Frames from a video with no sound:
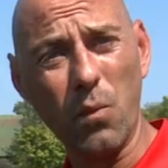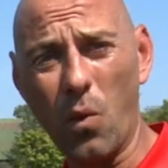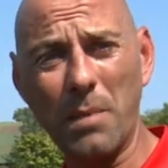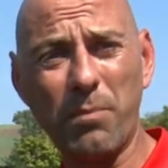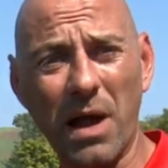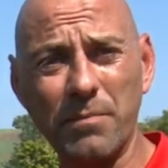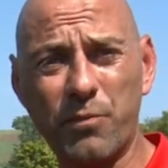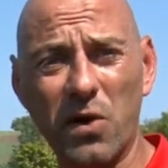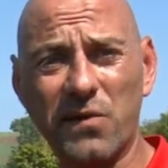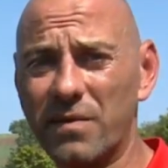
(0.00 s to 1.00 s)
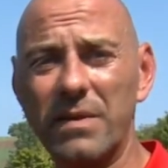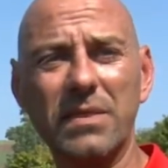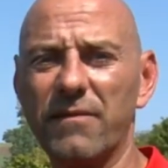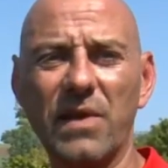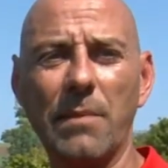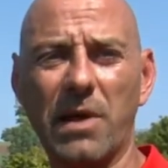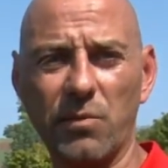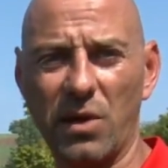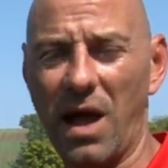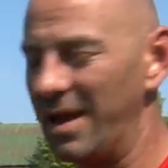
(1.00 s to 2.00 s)
one button push, flame
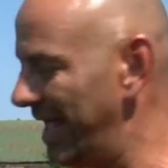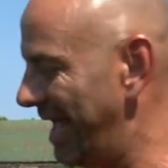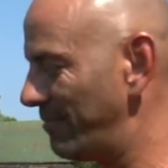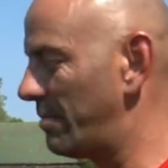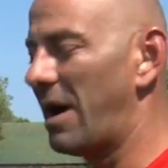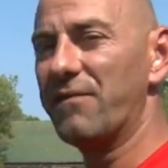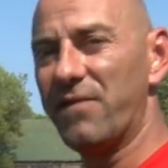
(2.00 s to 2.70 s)
comes on. But my